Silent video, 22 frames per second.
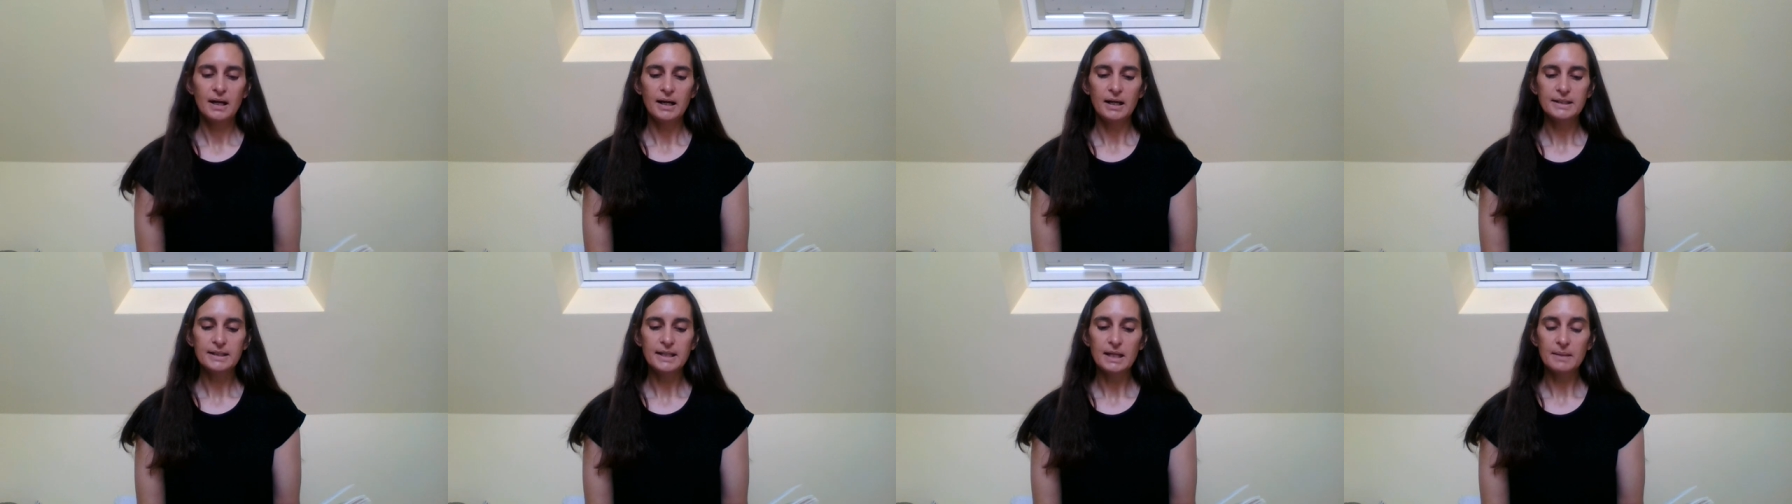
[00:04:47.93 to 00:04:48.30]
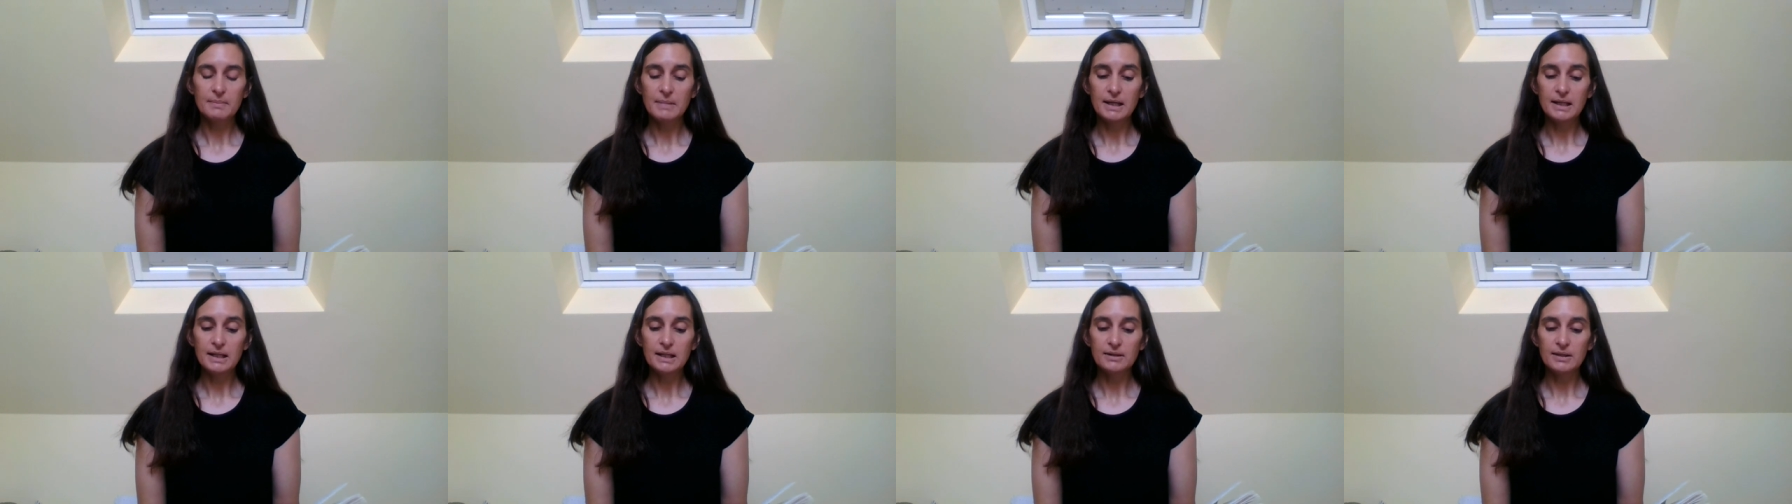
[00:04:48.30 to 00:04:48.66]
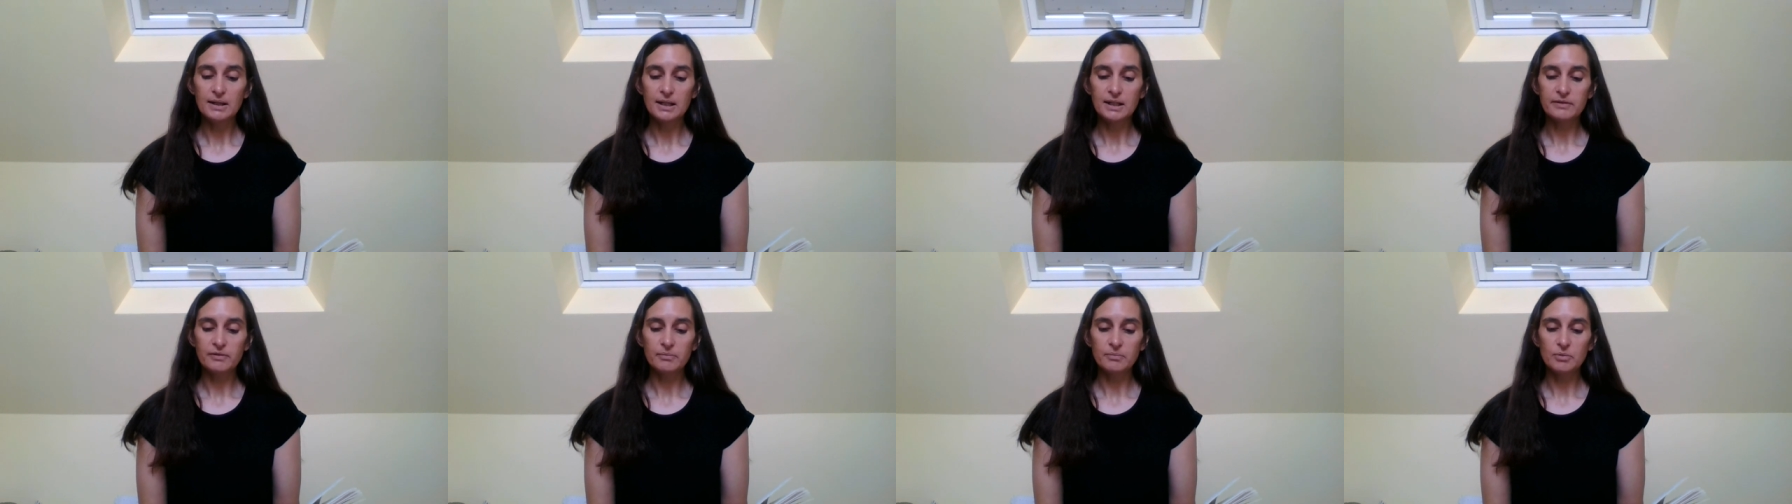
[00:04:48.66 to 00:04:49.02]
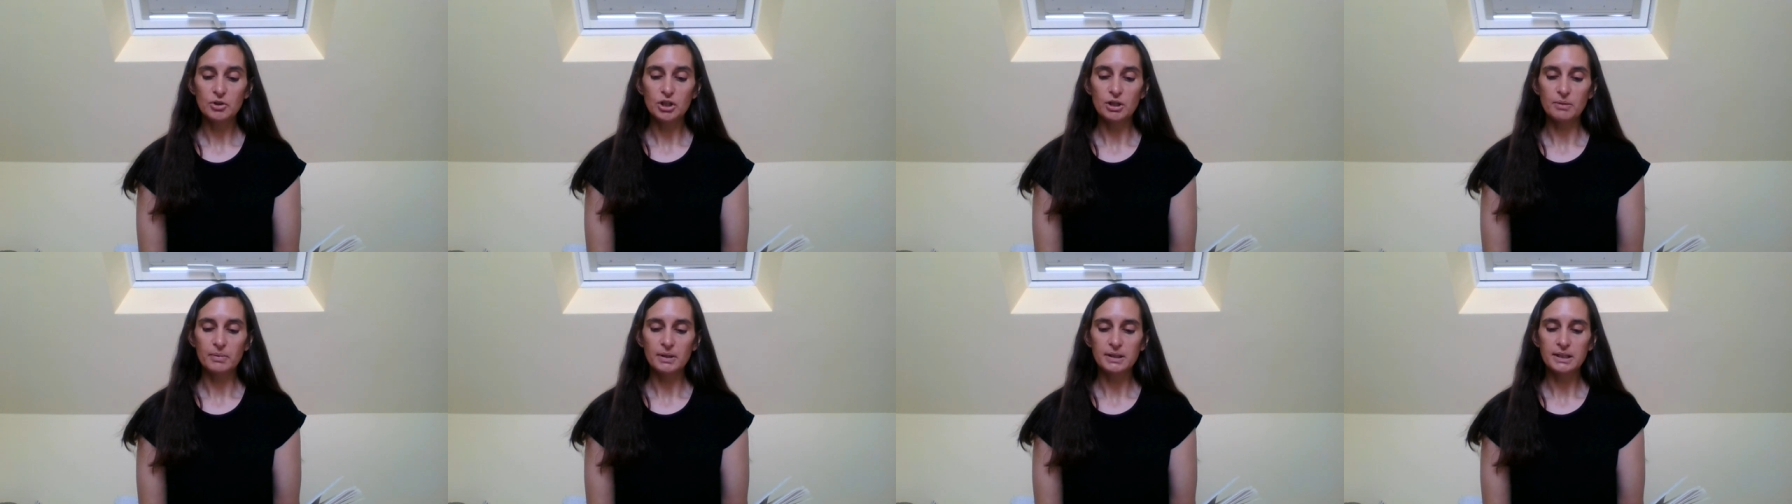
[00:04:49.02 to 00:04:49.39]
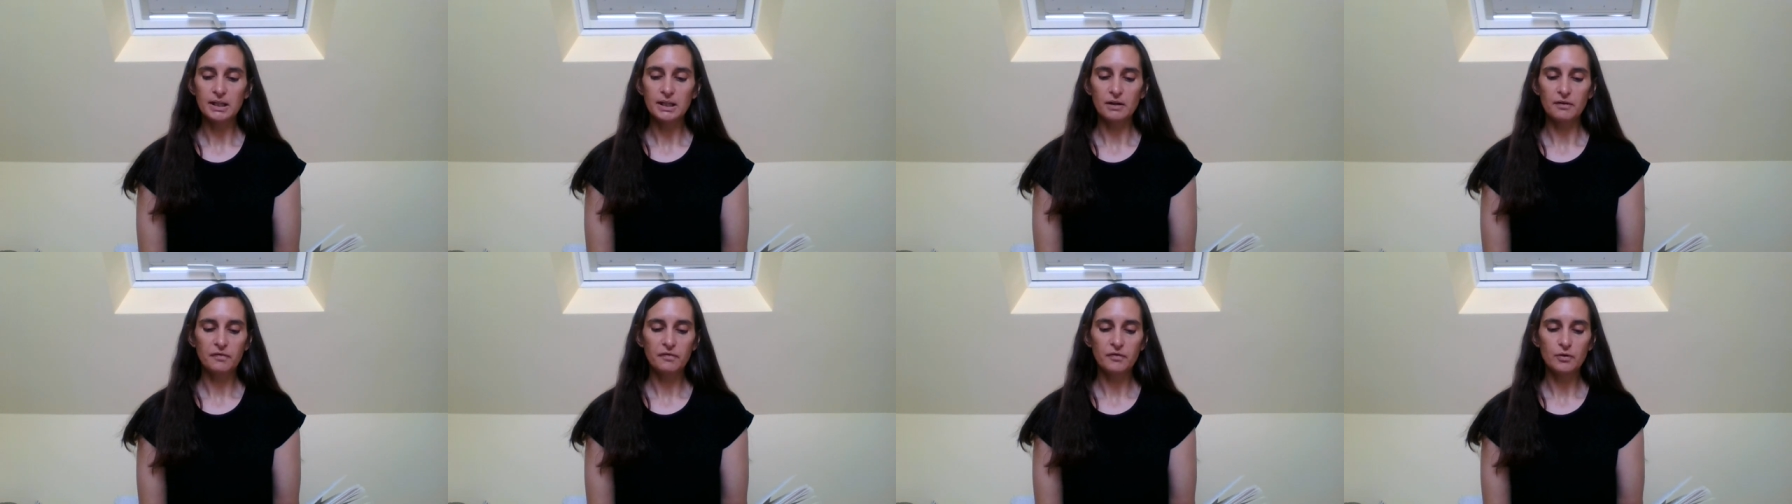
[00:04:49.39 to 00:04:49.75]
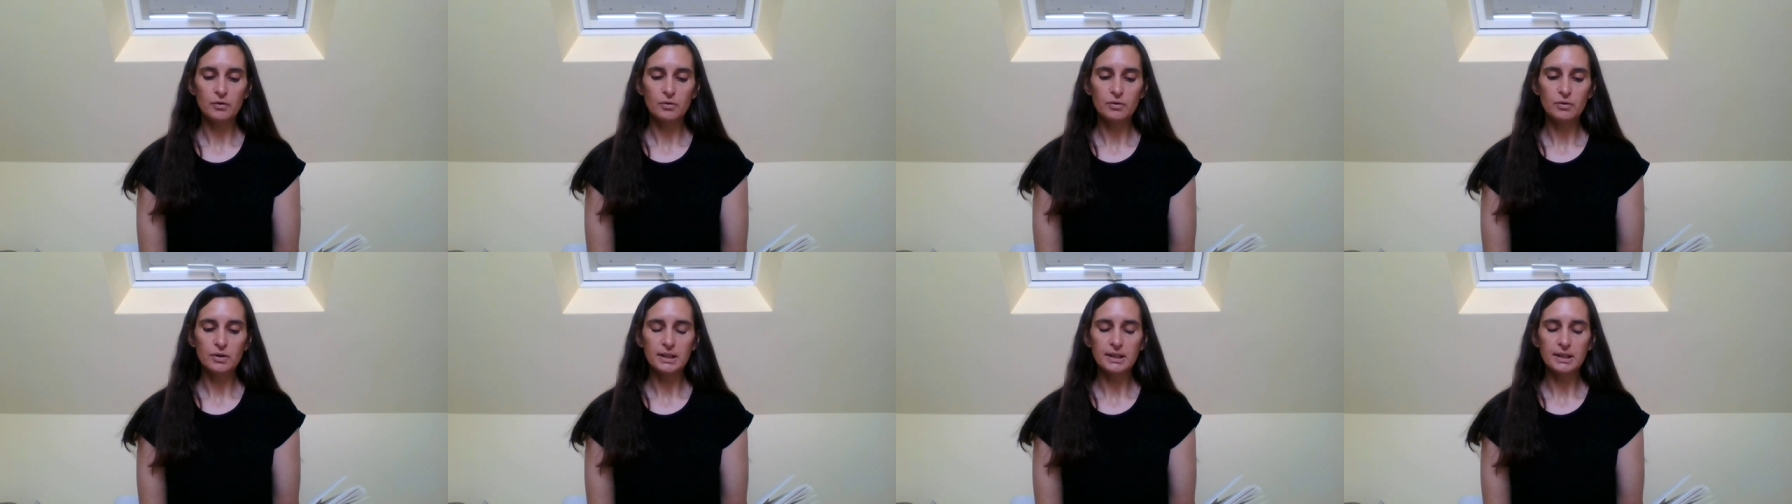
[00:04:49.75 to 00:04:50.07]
I take many things from ship. I take food,